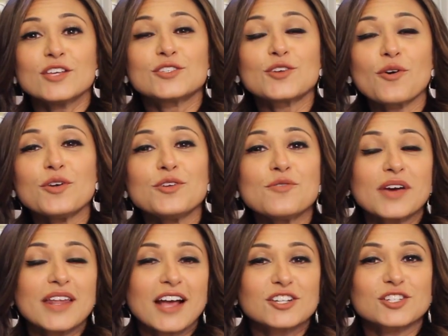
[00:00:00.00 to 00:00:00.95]
So you
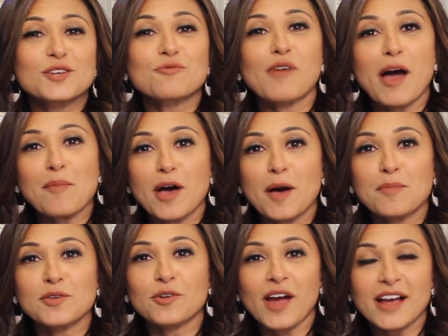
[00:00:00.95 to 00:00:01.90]
can actually wrap
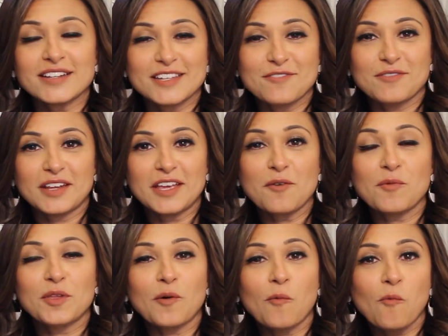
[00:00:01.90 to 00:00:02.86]
up your activity
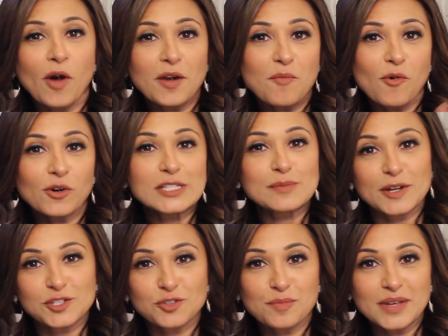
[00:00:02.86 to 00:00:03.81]
with one more
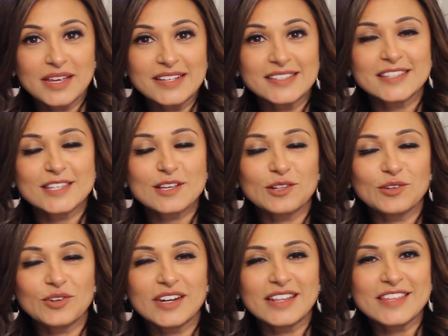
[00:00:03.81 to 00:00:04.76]
special piece that's
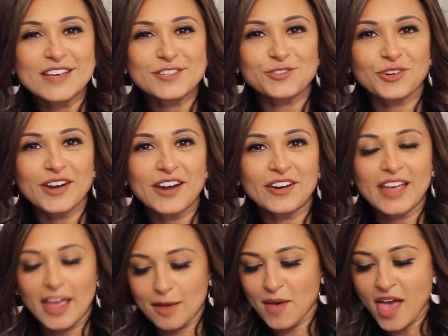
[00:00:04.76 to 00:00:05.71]
included in the Extraordinaire
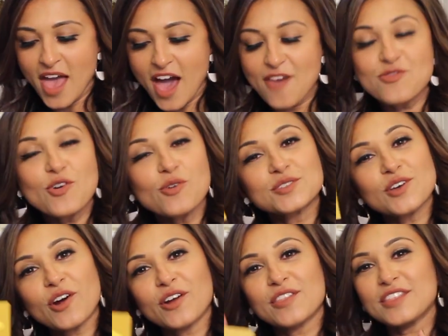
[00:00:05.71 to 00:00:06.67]
game, and those
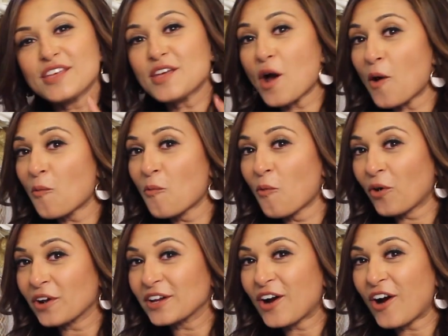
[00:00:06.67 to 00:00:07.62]
are the
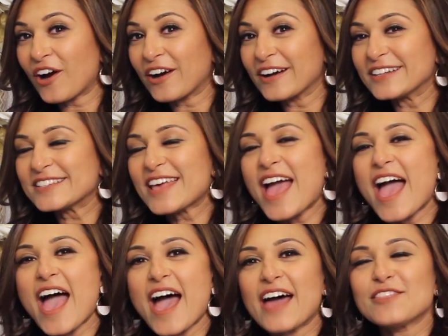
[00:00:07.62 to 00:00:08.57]
award cards.
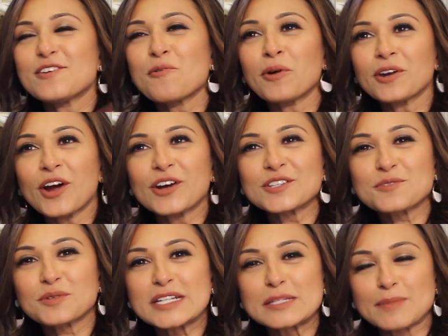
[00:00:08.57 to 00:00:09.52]
And the award cards are
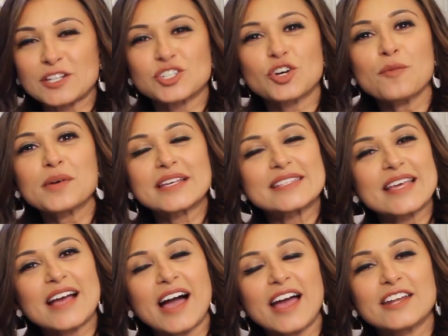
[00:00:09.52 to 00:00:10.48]
really special because
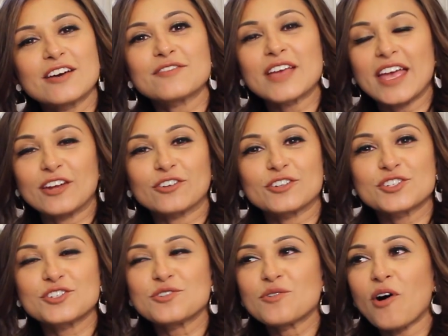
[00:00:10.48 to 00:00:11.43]
they kind of cater
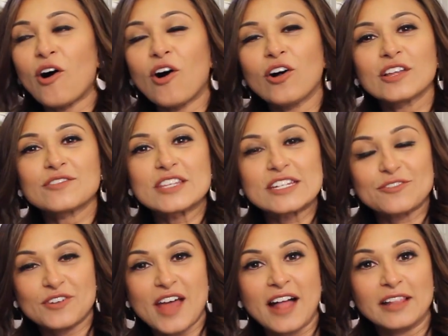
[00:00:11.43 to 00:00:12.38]
to all of the
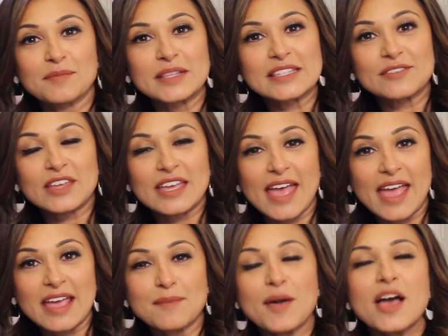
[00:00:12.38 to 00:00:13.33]
different elements of the
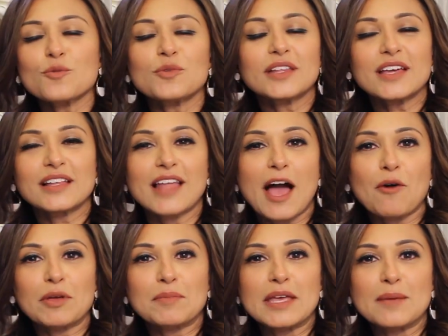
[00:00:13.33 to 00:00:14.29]
game, but really
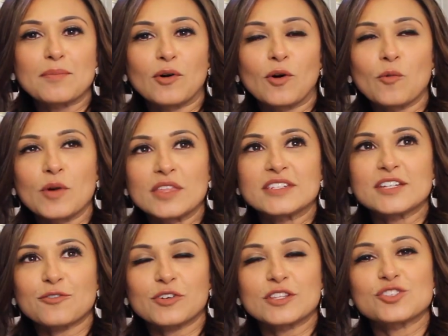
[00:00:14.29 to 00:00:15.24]
allowing people with
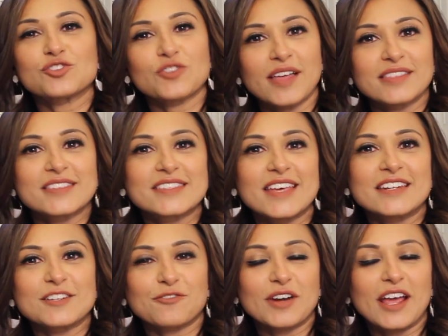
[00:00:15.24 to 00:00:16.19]
different strengths in
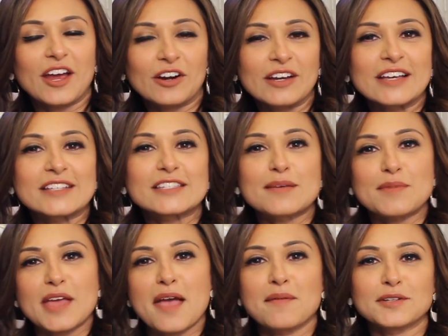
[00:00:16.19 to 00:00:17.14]
different areas to
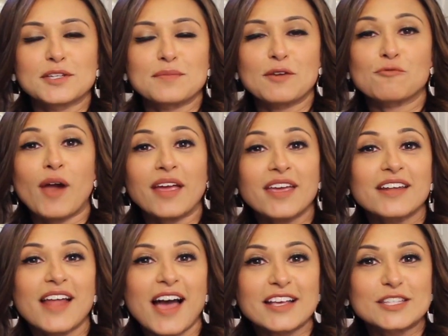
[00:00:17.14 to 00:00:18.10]
be able to be
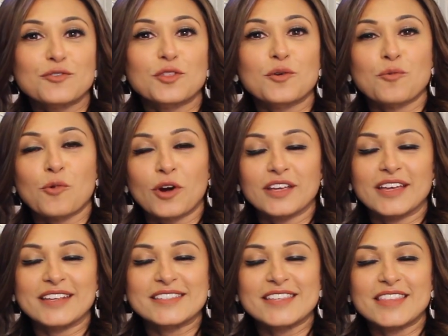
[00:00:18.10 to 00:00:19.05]
recognized for the work
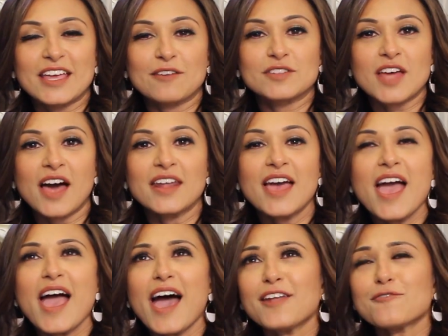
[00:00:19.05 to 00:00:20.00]
it is that they have done. And
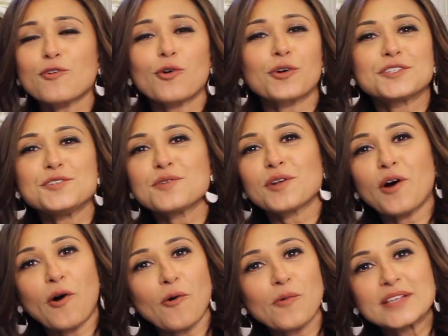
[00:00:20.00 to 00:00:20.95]
of course, you could
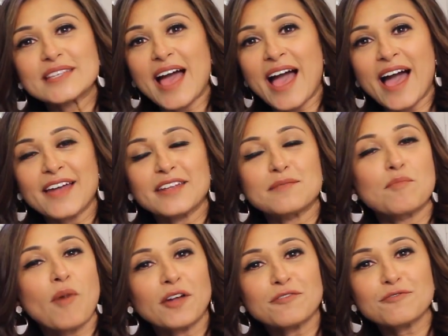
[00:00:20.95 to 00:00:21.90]
always add
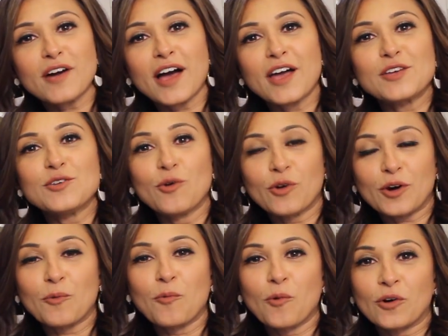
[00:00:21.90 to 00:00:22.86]
and modify your
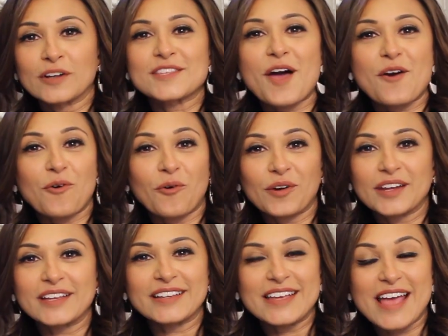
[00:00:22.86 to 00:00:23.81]
awards
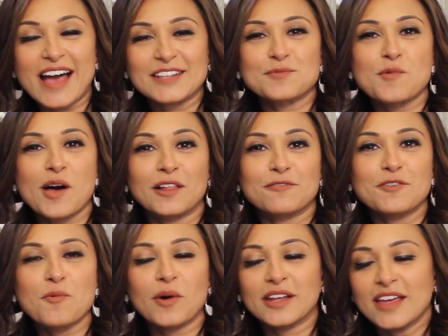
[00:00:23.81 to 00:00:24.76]
accordingly as well
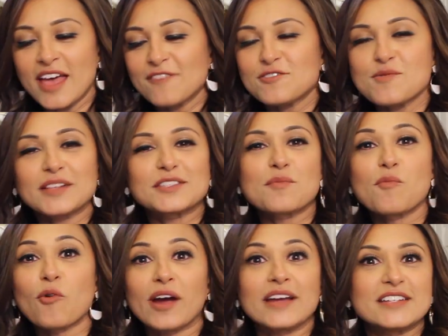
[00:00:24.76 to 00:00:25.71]
if you had some
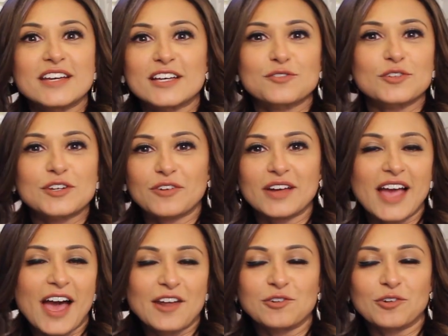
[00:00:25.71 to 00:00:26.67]
more ideas for different
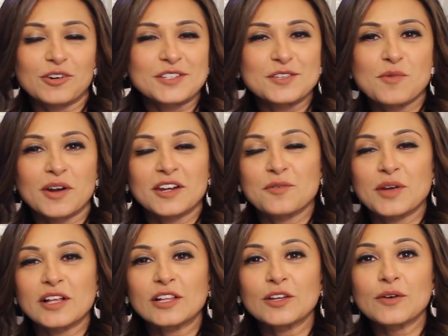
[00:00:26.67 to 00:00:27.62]
categories you wanted to
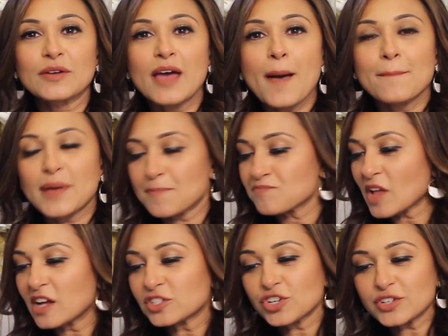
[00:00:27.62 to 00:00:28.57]
include. But
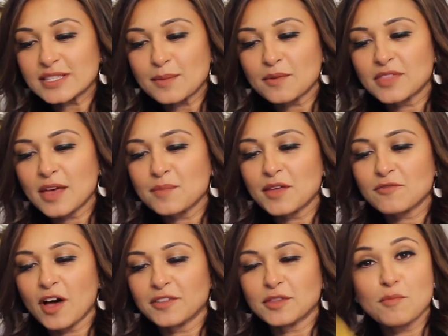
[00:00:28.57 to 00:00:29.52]
I'll share some of them. They've
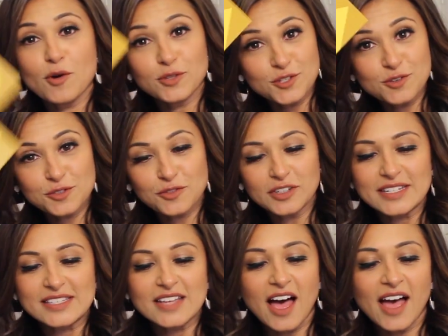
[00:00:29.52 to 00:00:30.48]
got the most useful
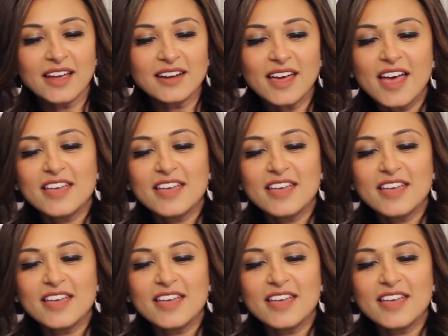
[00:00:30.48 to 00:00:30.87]
design,